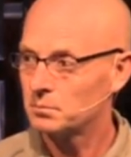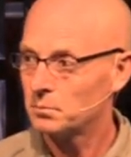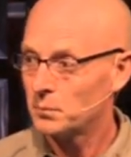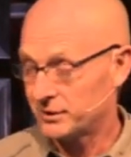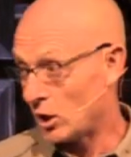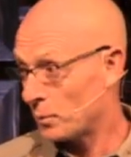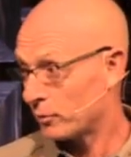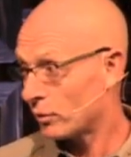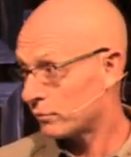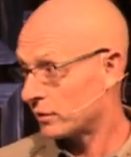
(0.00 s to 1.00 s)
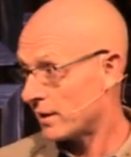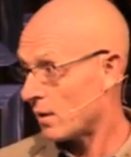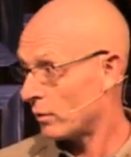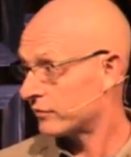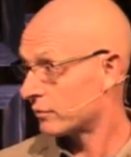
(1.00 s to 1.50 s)
Because I hope you're wondering now,
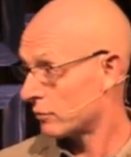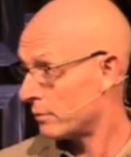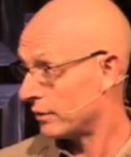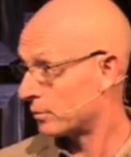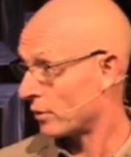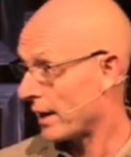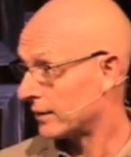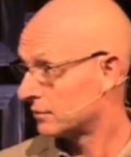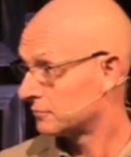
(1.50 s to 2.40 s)
what's the remedy to pride?